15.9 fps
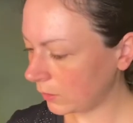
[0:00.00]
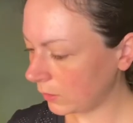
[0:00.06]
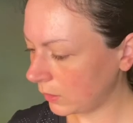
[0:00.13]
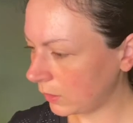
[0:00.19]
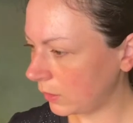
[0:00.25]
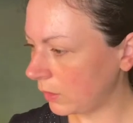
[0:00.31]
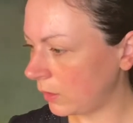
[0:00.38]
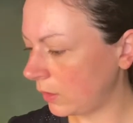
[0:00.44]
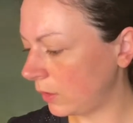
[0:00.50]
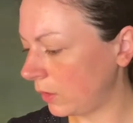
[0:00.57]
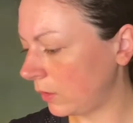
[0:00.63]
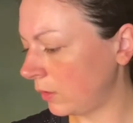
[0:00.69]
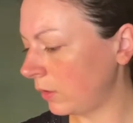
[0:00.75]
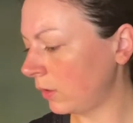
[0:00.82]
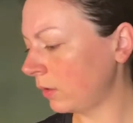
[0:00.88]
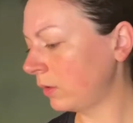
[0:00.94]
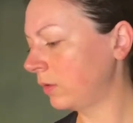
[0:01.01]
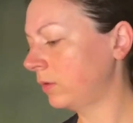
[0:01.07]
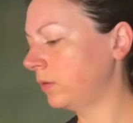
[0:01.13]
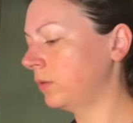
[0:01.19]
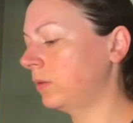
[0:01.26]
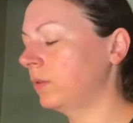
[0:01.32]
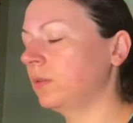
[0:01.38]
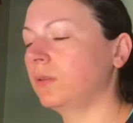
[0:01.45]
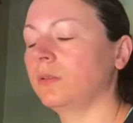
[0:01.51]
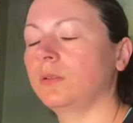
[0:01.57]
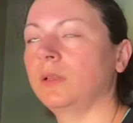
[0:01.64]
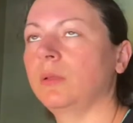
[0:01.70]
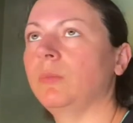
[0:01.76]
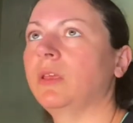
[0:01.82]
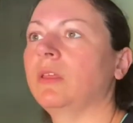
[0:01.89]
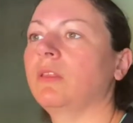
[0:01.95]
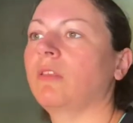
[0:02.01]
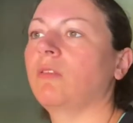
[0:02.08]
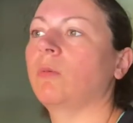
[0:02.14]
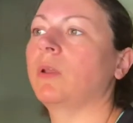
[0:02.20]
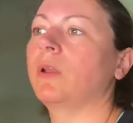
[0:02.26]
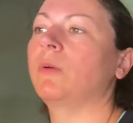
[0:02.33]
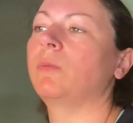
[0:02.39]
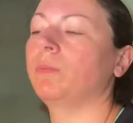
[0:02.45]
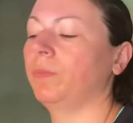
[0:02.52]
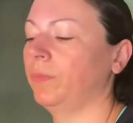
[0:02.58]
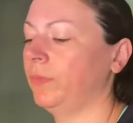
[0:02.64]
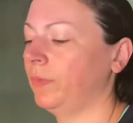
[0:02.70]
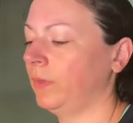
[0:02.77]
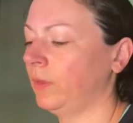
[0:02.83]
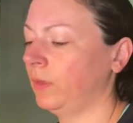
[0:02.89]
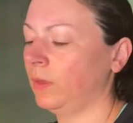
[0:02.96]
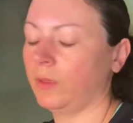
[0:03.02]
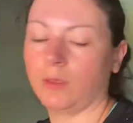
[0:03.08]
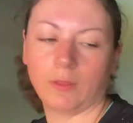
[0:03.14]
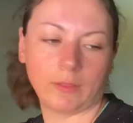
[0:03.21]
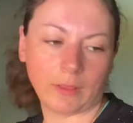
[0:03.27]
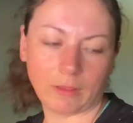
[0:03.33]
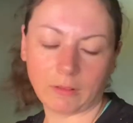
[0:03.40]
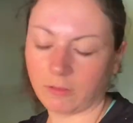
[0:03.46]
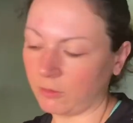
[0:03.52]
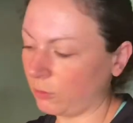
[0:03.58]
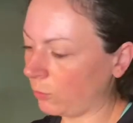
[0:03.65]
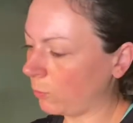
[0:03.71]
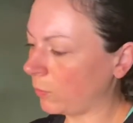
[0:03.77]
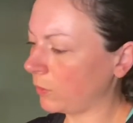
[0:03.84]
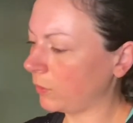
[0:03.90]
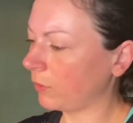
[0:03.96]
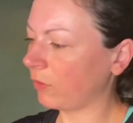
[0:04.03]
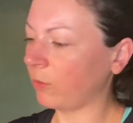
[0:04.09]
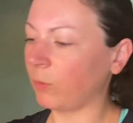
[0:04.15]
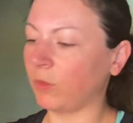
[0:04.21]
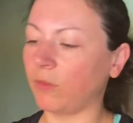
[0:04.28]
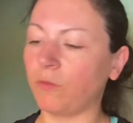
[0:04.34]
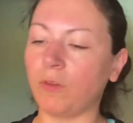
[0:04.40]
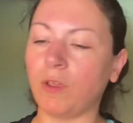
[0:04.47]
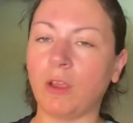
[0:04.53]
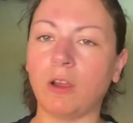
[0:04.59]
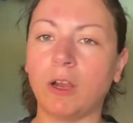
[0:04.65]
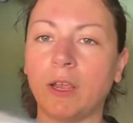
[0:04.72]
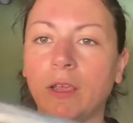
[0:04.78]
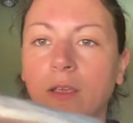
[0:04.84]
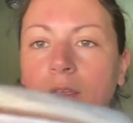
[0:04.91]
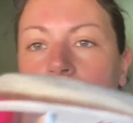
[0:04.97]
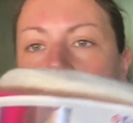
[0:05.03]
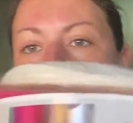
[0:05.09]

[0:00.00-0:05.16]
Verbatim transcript: And uh, let me get this one out. That's Unicorn, this one's Fairy,